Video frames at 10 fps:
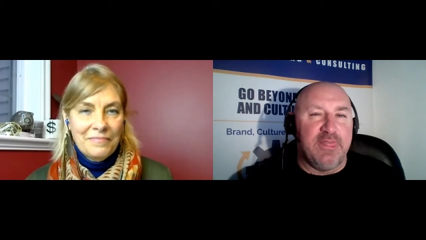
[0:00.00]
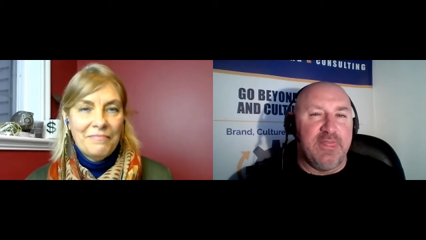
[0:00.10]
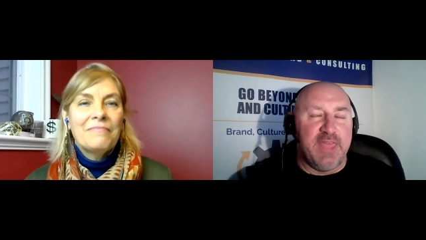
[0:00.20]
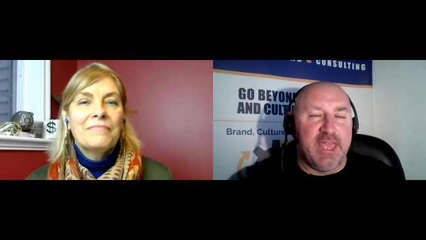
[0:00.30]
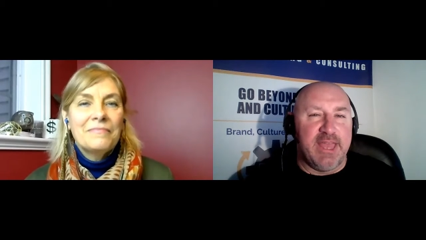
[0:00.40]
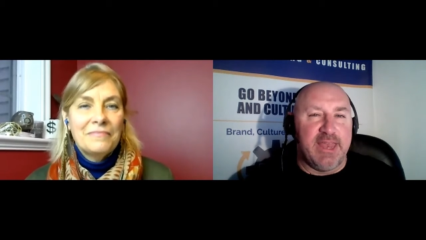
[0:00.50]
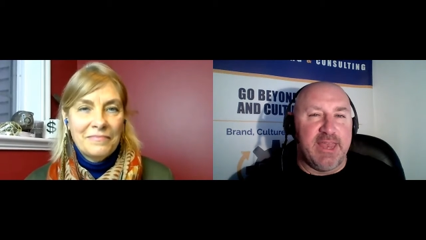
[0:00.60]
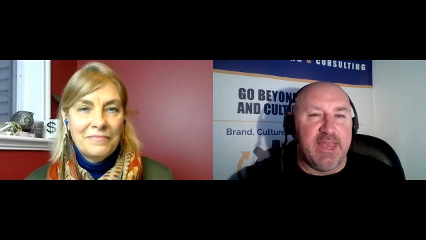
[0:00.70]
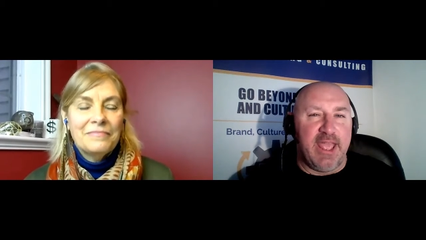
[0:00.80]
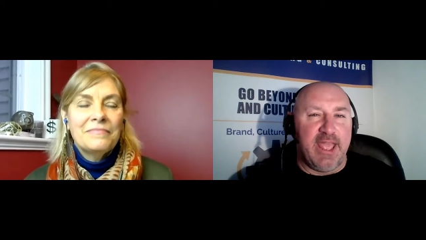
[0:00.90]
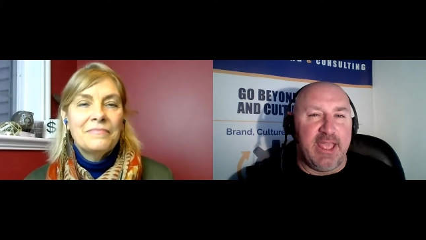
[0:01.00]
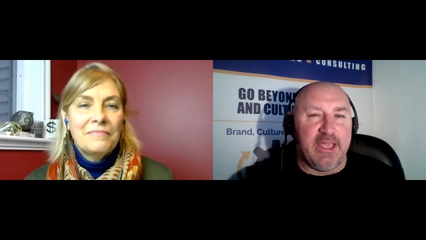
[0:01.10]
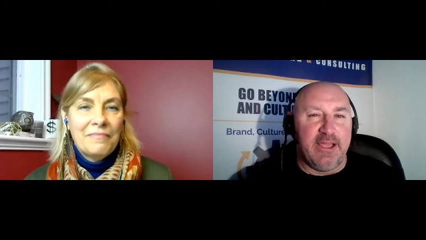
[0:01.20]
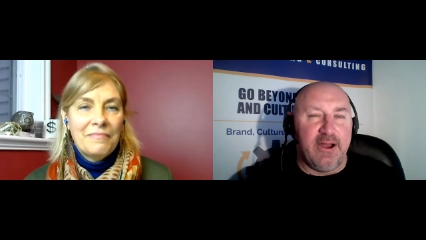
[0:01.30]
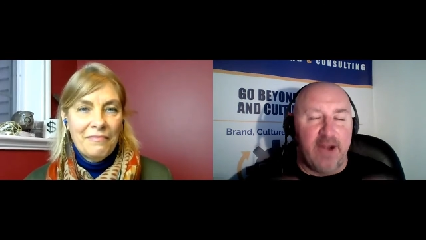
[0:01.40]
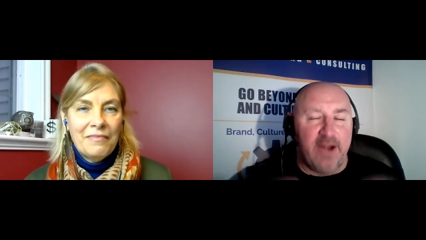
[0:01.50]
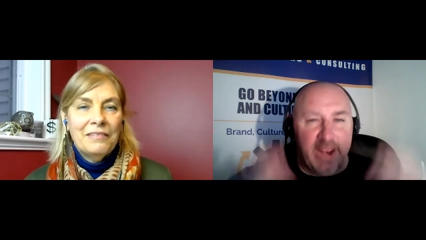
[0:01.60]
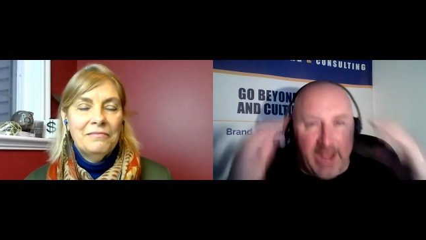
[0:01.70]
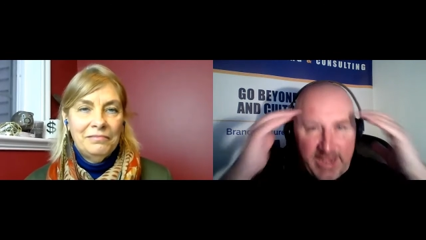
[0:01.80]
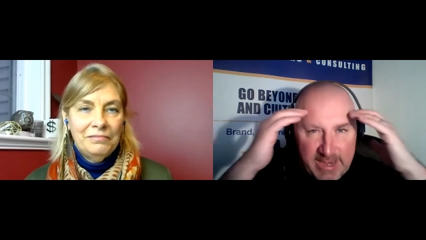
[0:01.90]
Speaker 1: than a, all
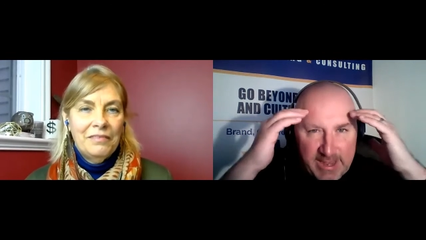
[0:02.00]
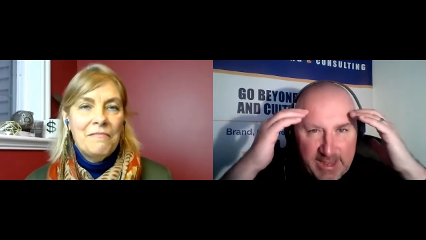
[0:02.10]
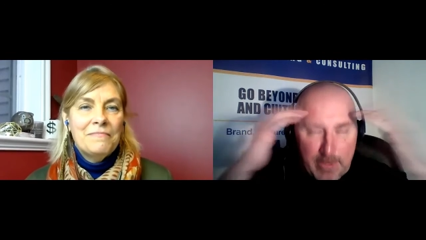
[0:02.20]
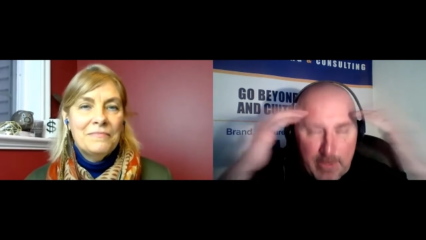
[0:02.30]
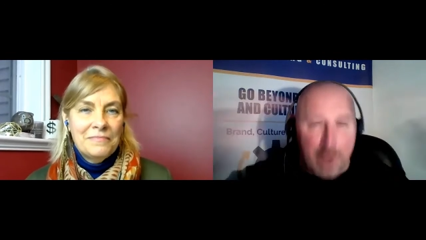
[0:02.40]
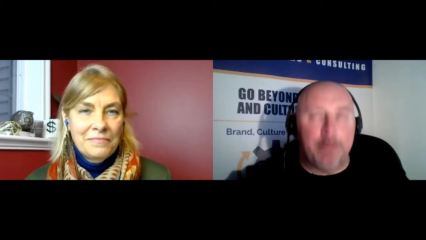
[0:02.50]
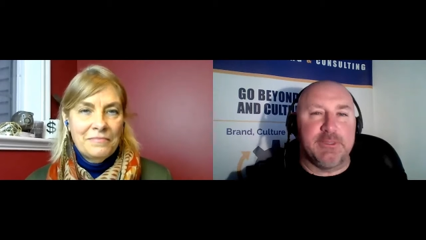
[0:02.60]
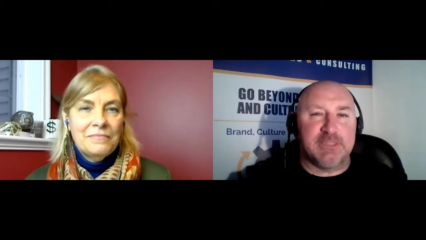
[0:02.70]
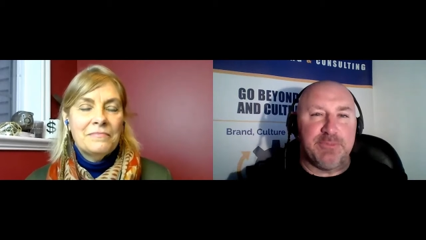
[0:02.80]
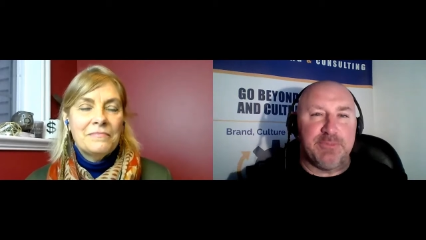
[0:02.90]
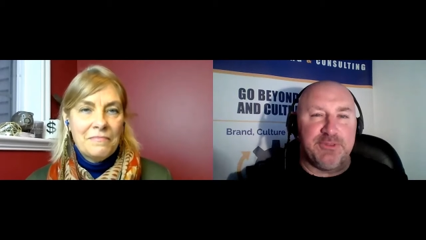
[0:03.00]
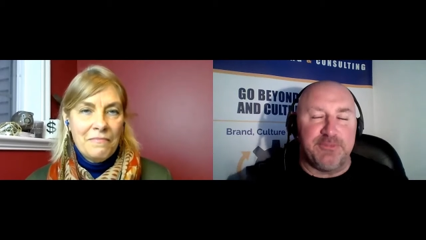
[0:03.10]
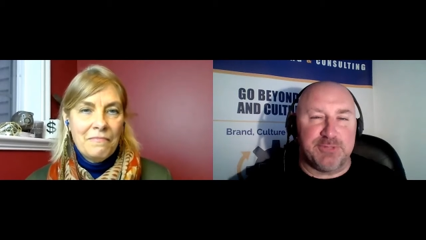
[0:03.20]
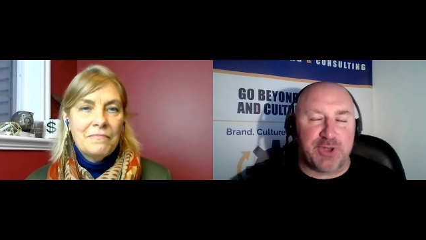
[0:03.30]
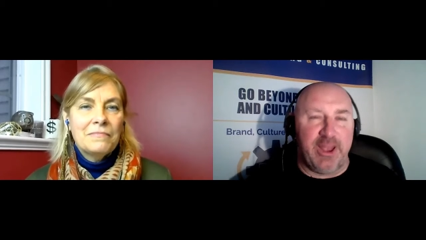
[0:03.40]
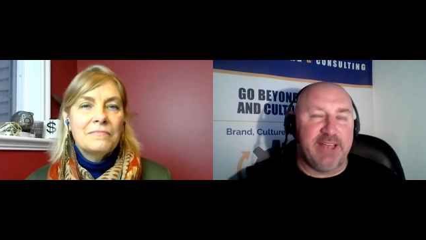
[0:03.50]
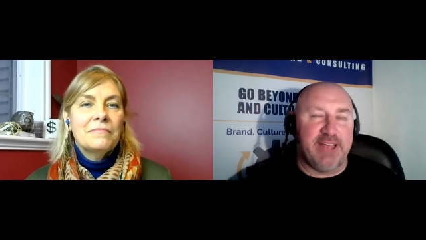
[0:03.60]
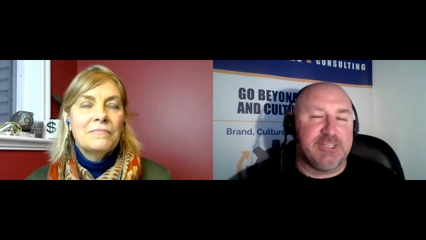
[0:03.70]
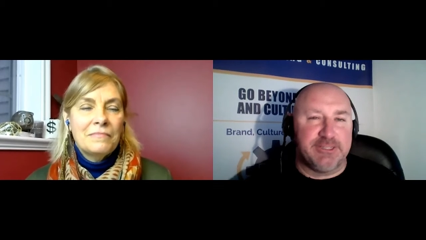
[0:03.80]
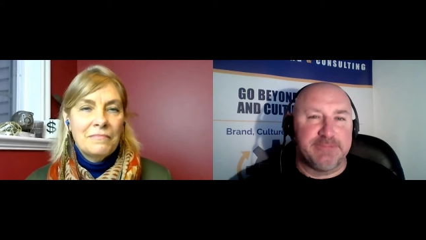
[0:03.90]
right, I need to come up with something from
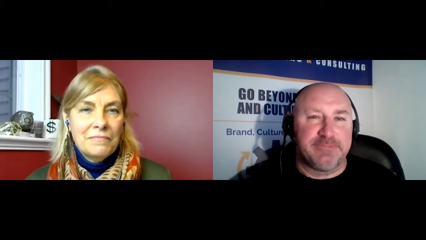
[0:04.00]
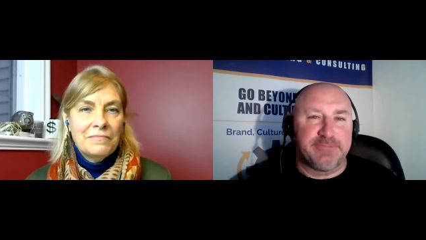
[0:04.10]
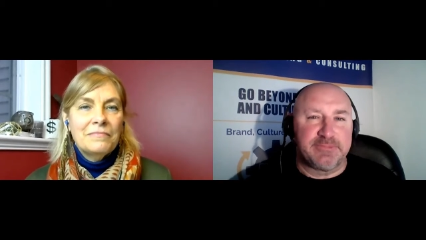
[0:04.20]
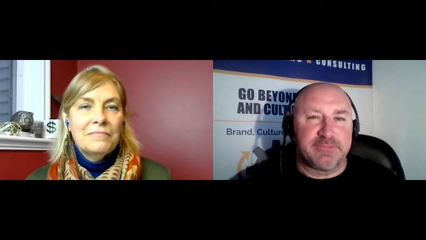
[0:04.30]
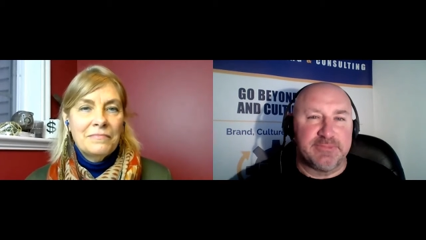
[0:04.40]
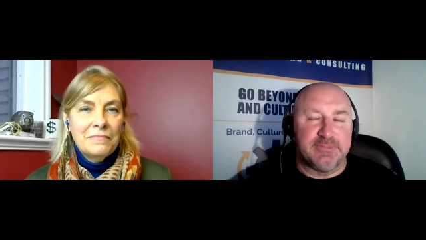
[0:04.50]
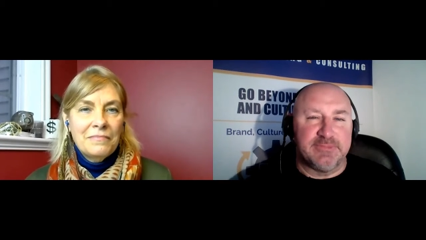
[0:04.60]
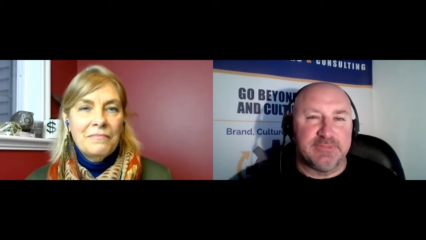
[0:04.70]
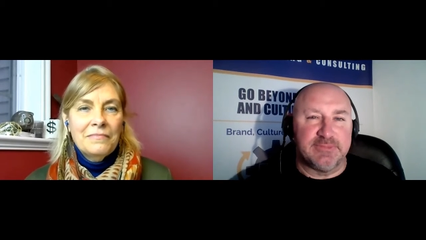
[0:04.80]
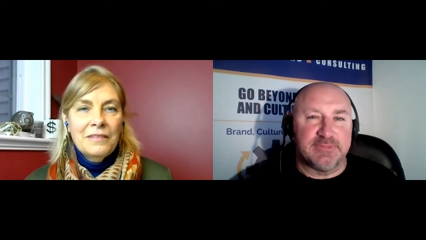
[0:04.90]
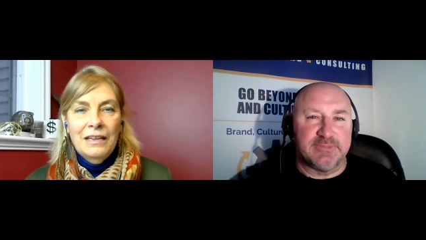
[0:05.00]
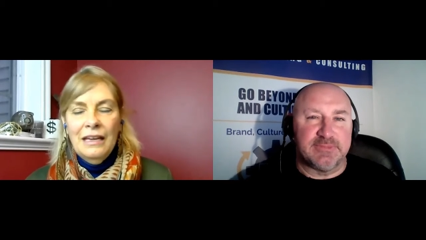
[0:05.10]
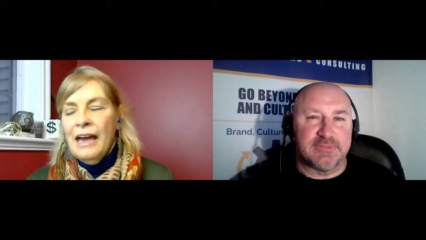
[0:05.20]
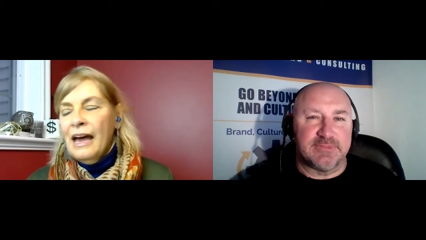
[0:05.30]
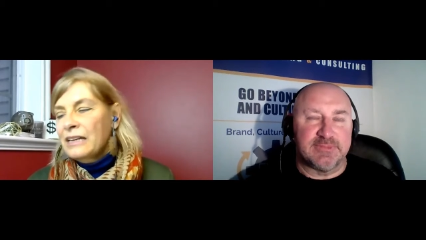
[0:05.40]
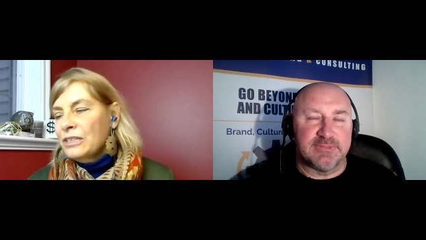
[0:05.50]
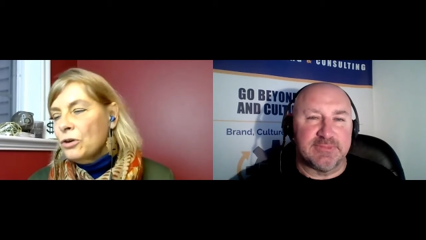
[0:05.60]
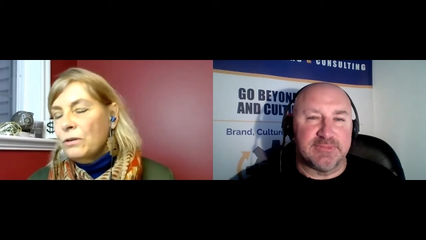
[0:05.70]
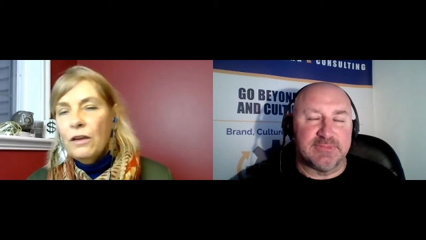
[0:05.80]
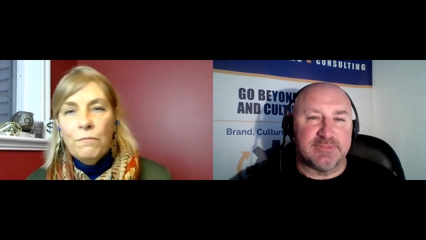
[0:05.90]
scratch.
Speaker 2: Yeah.
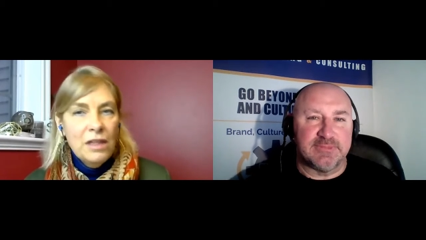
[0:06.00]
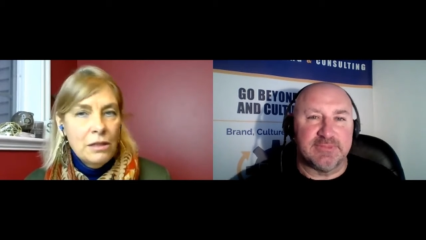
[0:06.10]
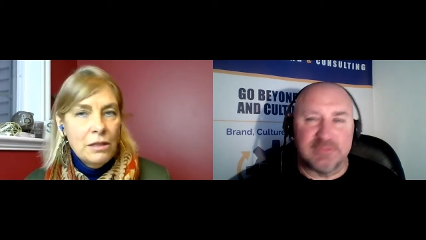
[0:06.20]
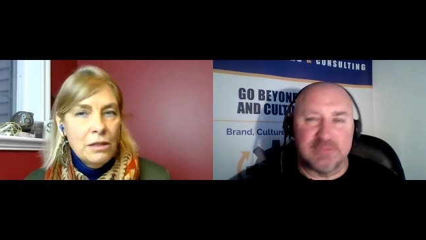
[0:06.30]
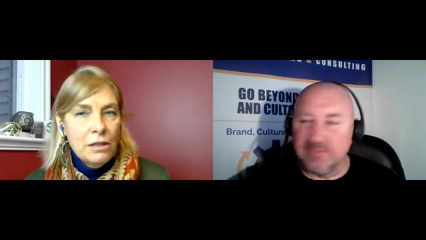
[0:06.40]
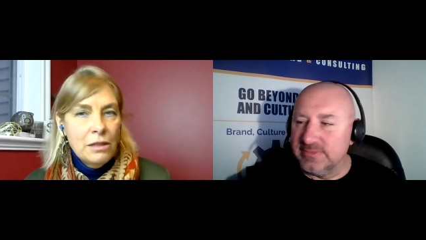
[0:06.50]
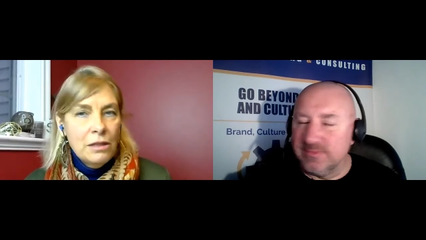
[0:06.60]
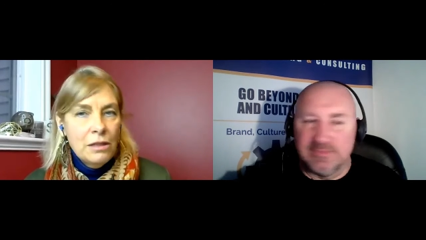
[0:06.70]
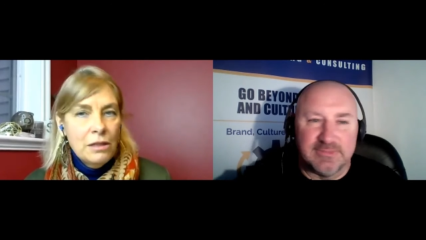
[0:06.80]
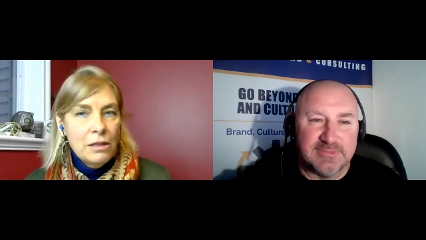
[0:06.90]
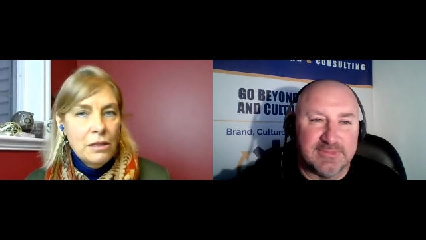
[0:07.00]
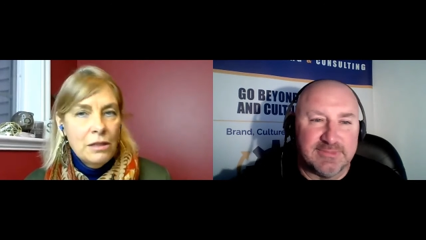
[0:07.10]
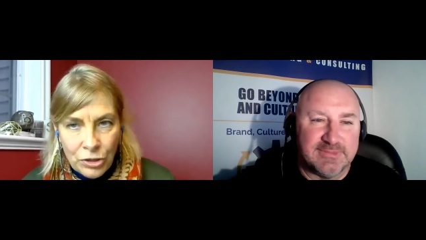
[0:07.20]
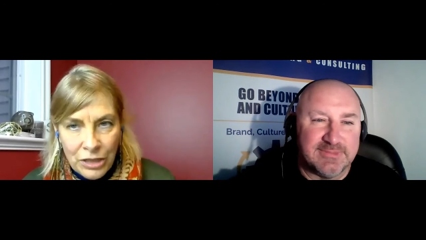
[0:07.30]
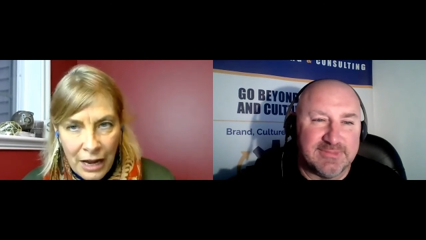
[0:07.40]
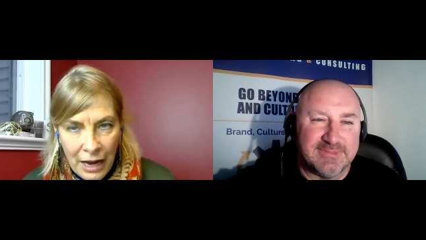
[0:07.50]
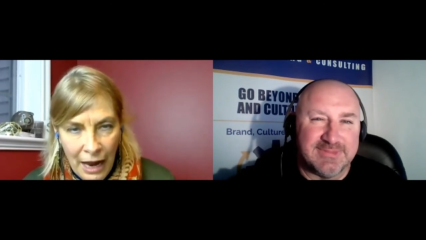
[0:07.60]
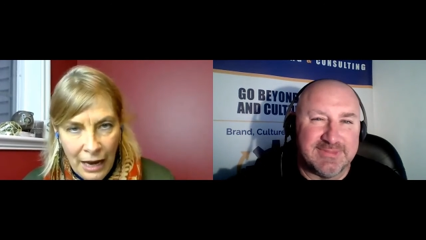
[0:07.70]
So give me the blank canvas all day,